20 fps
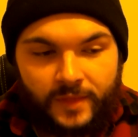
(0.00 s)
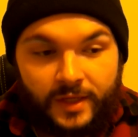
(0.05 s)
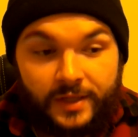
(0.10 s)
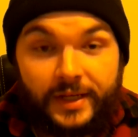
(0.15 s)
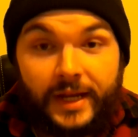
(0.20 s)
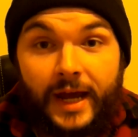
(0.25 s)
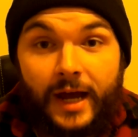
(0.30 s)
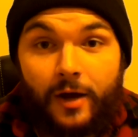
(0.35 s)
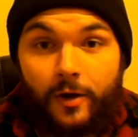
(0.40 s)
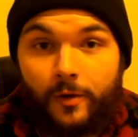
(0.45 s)

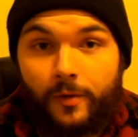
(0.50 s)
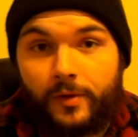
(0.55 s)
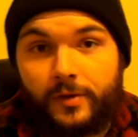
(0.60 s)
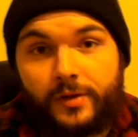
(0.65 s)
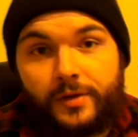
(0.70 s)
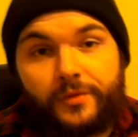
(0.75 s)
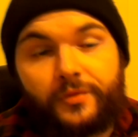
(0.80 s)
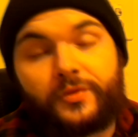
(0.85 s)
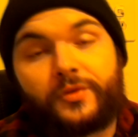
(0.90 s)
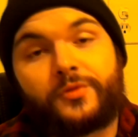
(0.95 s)
Now,
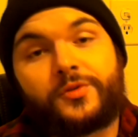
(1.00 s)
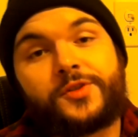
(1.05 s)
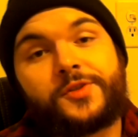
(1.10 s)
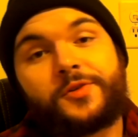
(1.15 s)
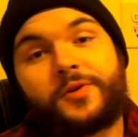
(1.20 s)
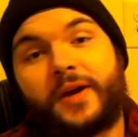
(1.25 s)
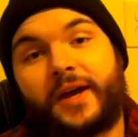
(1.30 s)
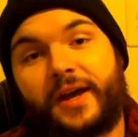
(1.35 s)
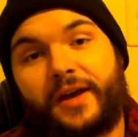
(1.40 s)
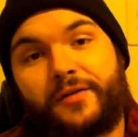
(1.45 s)
if you
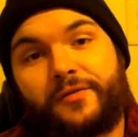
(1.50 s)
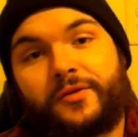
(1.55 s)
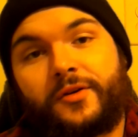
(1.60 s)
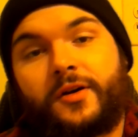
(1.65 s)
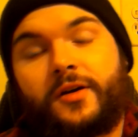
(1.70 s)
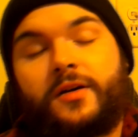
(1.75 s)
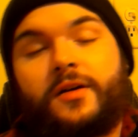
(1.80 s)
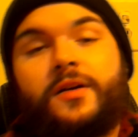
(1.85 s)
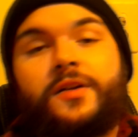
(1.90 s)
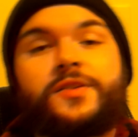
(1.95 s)
do have
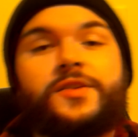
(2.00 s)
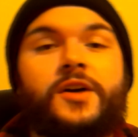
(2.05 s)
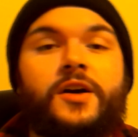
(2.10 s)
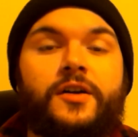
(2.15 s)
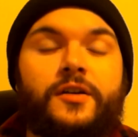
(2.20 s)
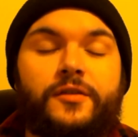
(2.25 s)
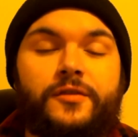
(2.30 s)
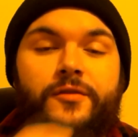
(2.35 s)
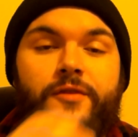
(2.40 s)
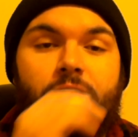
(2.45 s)
a ton
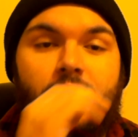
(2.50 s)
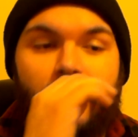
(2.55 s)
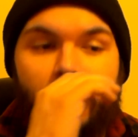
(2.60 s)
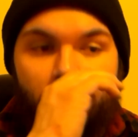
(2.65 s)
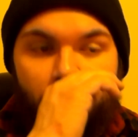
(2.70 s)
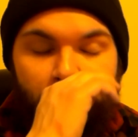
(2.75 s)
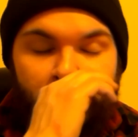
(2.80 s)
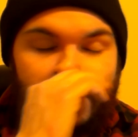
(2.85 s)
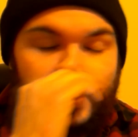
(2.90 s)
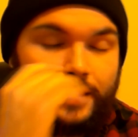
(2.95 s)

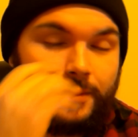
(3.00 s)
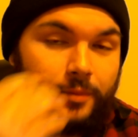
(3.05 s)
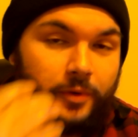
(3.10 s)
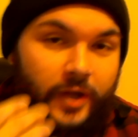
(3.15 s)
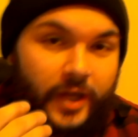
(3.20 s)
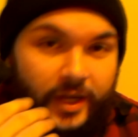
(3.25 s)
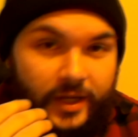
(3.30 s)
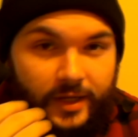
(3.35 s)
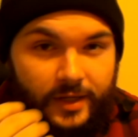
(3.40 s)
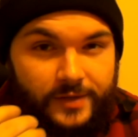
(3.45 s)
of
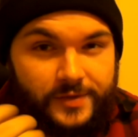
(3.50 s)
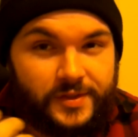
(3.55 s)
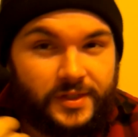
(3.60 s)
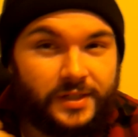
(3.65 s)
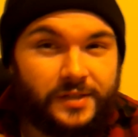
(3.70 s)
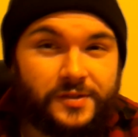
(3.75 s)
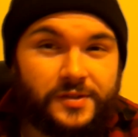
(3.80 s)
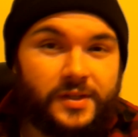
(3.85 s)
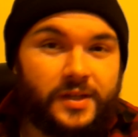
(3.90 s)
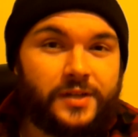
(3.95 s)
blackheads, I
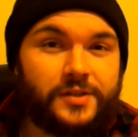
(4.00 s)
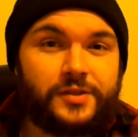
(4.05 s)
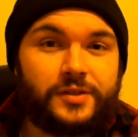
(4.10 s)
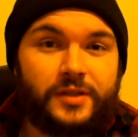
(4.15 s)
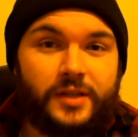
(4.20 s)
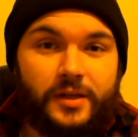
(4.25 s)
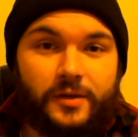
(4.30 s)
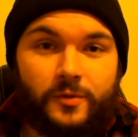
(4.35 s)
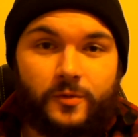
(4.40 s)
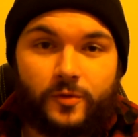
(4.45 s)
used to
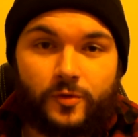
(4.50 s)
actually,